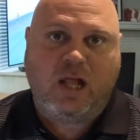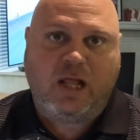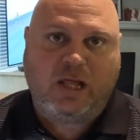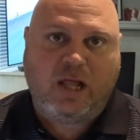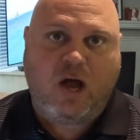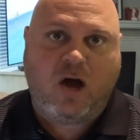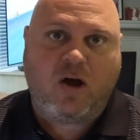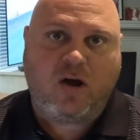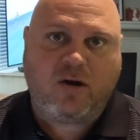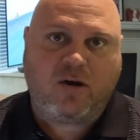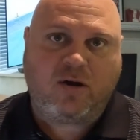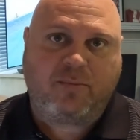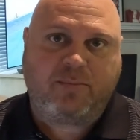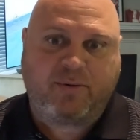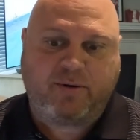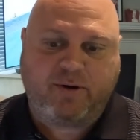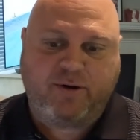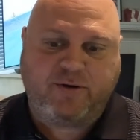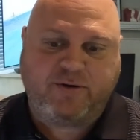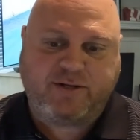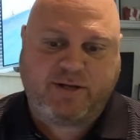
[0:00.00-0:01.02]
longer,
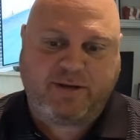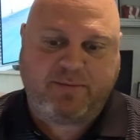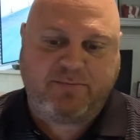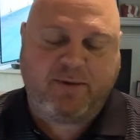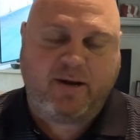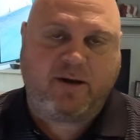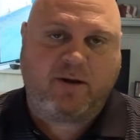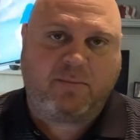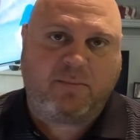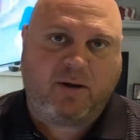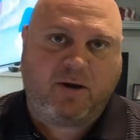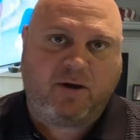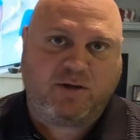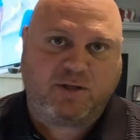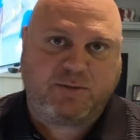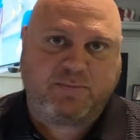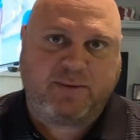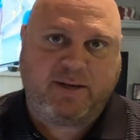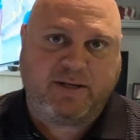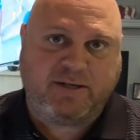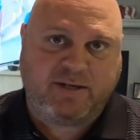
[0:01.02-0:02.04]
producing better ball
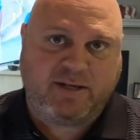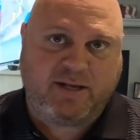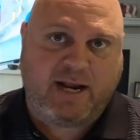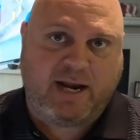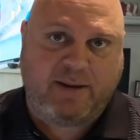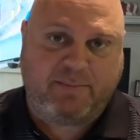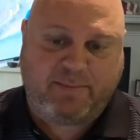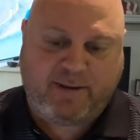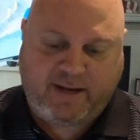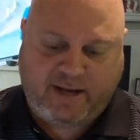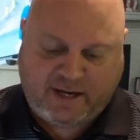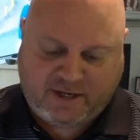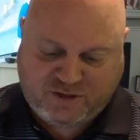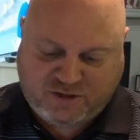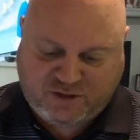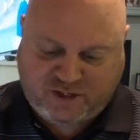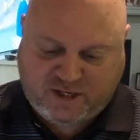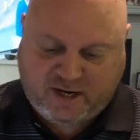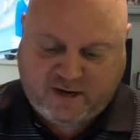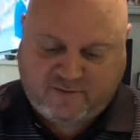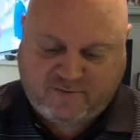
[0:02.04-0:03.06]
speeds than that
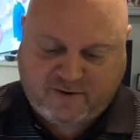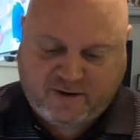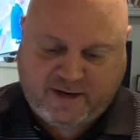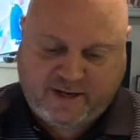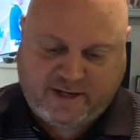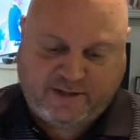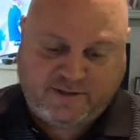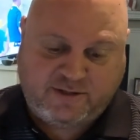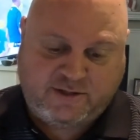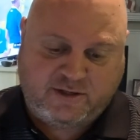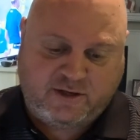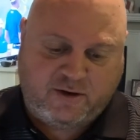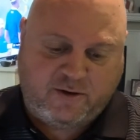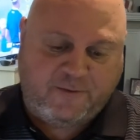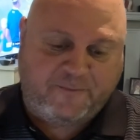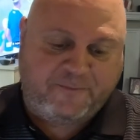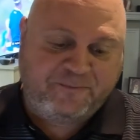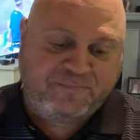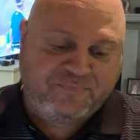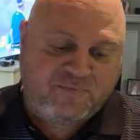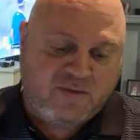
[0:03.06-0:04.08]
PXG ever did. So